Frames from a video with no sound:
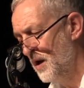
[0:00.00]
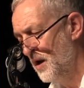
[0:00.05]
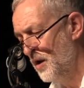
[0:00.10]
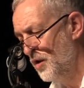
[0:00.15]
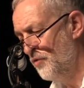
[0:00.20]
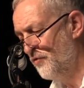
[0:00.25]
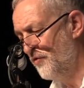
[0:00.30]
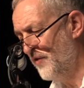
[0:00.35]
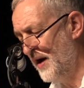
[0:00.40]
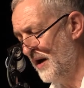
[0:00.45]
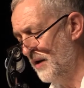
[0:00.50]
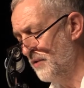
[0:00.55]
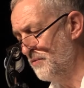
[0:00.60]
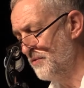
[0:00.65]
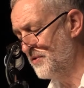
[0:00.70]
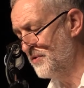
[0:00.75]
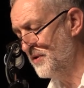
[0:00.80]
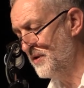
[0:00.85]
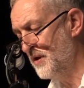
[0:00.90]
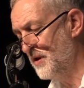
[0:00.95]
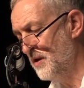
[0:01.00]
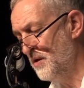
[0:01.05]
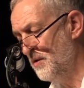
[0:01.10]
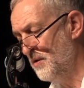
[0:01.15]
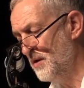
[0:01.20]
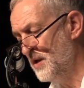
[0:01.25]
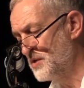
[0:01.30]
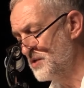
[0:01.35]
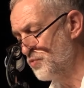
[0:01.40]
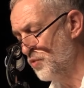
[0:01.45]
who found
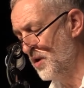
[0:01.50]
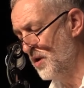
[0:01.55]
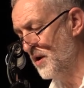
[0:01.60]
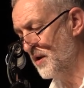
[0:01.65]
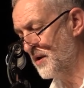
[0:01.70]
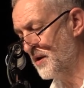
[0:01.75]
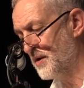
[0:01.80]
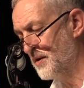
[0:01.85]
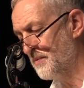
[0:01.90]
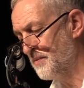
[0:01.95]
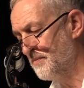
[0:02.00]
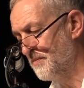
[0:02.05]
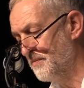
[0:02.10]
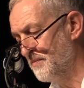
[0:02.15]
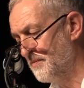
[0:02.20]
his work